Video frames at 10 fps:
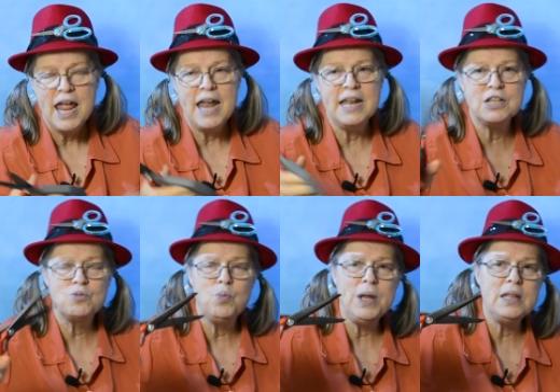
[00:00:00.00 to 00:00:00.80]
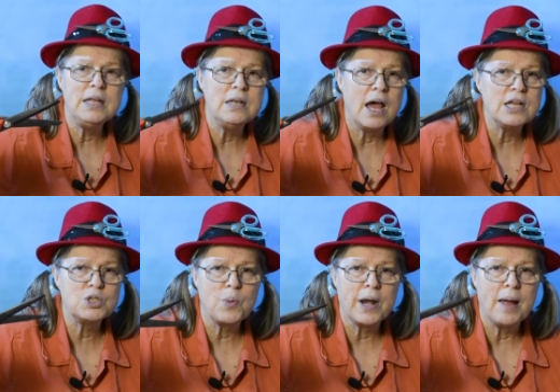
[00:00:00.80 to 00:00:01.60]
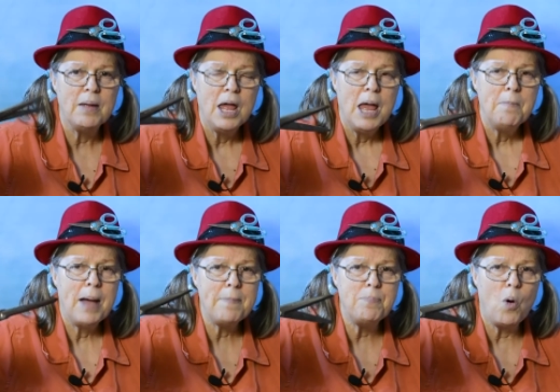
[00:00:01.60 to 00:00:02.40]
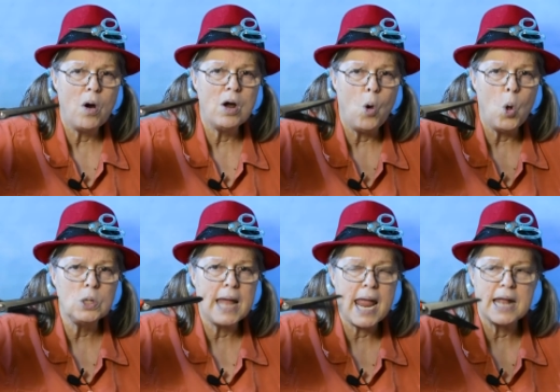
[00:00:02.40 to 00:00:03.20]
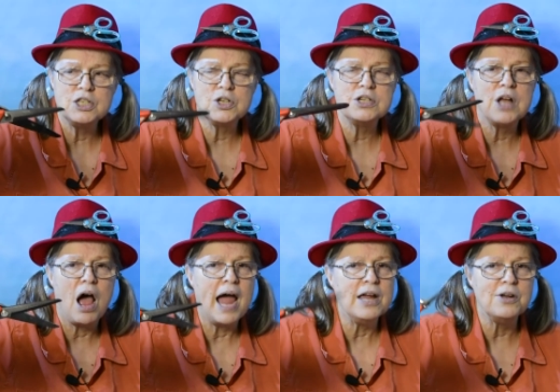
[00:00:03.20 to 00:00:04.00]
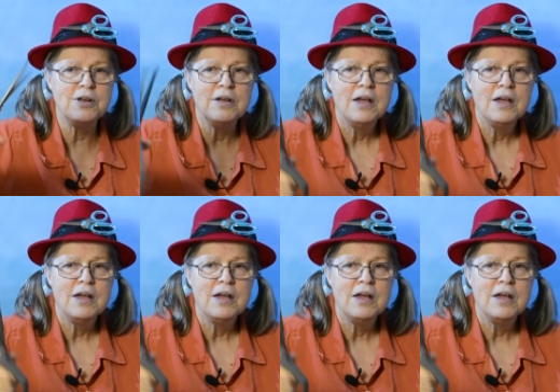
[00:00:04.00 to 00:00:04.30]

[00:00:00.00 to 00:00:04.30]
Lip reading: And it's really nice when my poor old hands are tired,